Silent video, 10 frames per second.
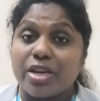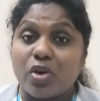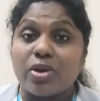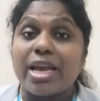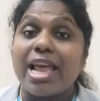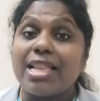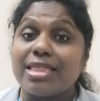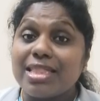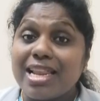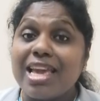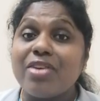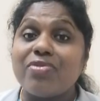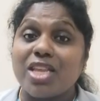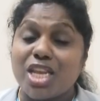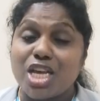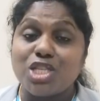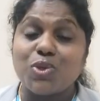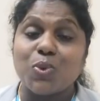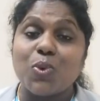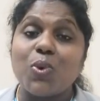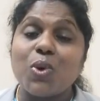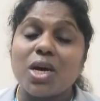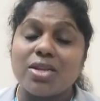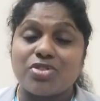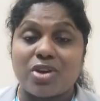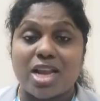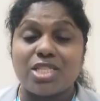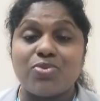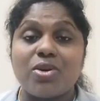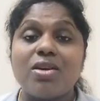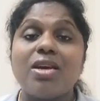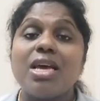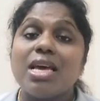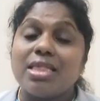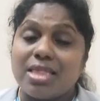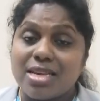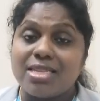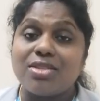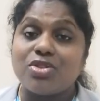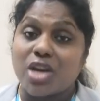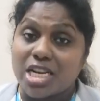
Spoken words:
or healthily we need to transport this